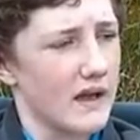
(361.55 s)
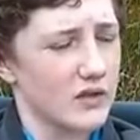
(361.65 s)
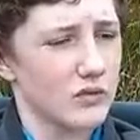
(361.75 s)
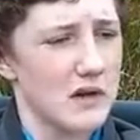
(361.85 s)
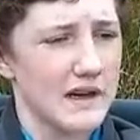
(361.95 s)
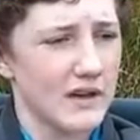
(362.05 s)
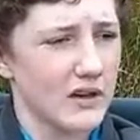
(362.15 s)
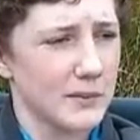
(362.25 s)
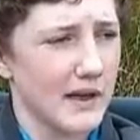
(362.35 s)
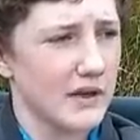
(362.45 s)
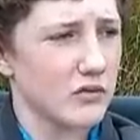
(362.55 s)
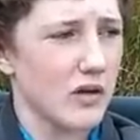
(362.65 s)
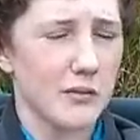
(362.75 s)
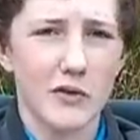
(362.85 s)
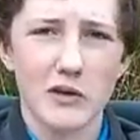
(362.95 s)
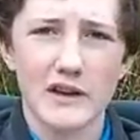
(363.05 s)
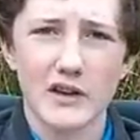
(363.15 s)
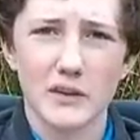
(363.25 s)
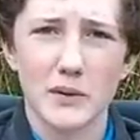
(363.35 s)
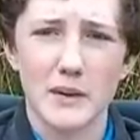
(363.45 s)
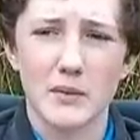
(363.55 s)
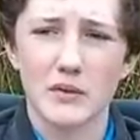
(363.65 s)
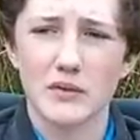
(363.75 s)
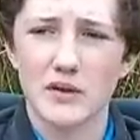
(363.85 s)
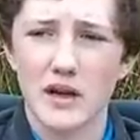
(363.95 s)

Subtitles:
it's a really nice place run by really nice people.